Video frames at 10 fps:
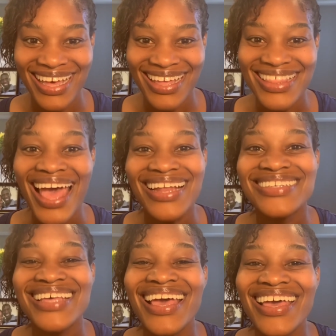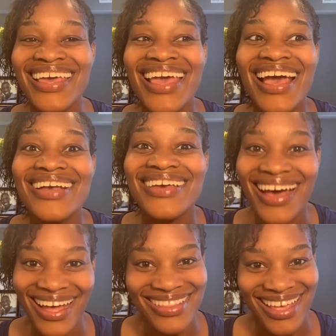That is a
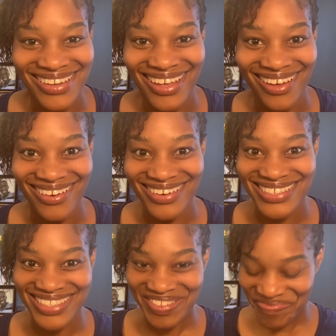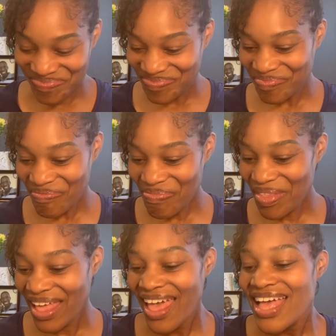God that cares.
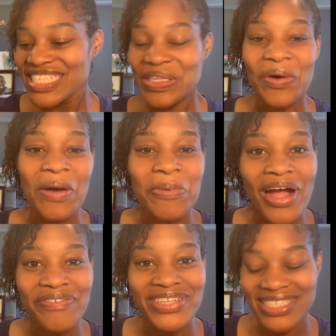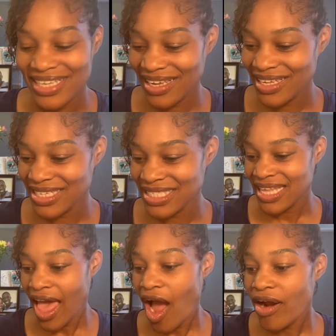So our prophets tell us
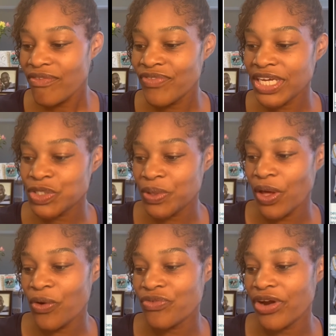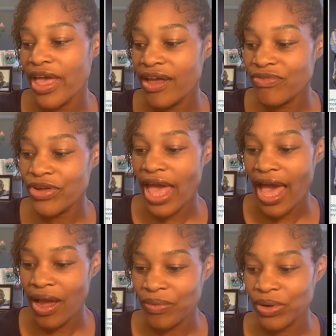our victory over every
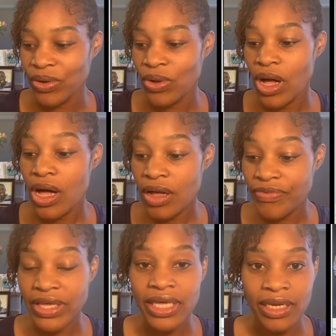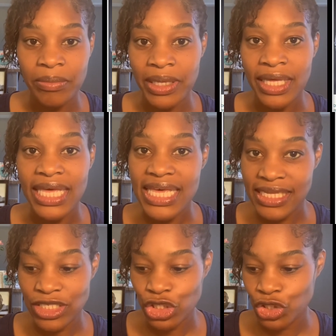arrow of the enemy is
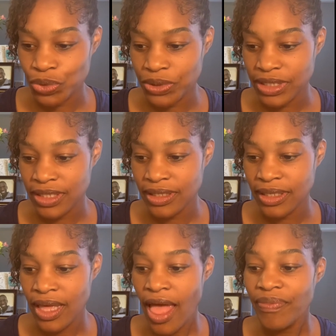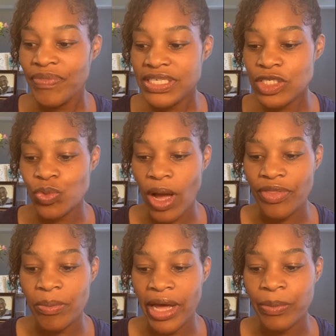assured. This is why the
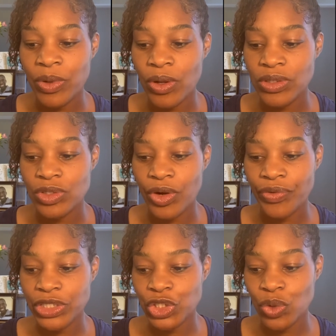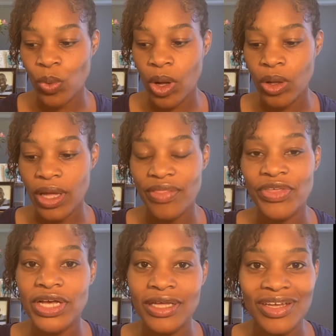Bible calls our Christian walk the
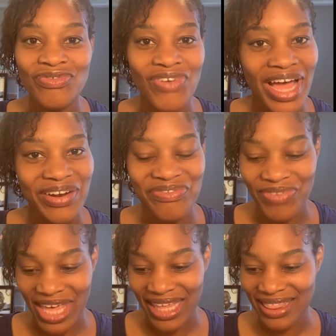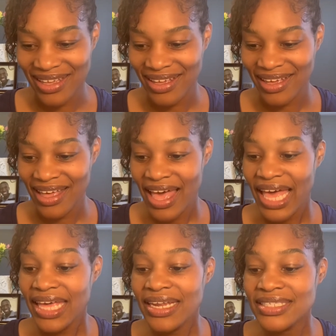good fight of faith.
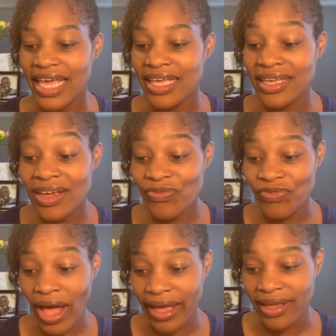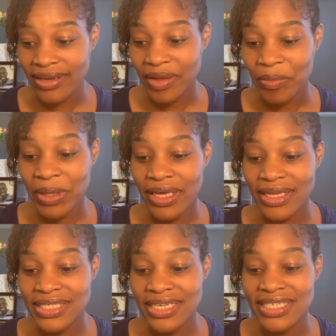It is a good fight because
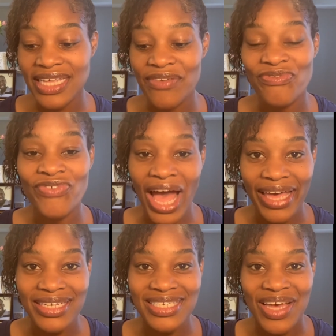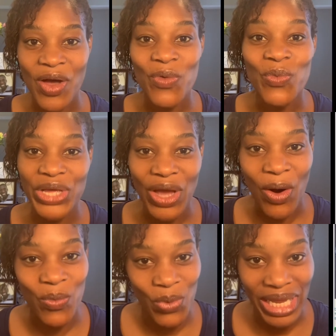it is a fight we are
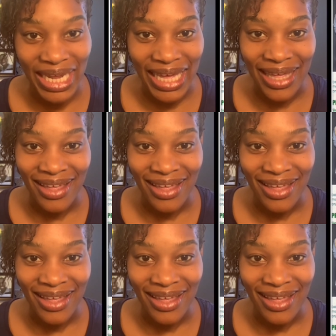winning.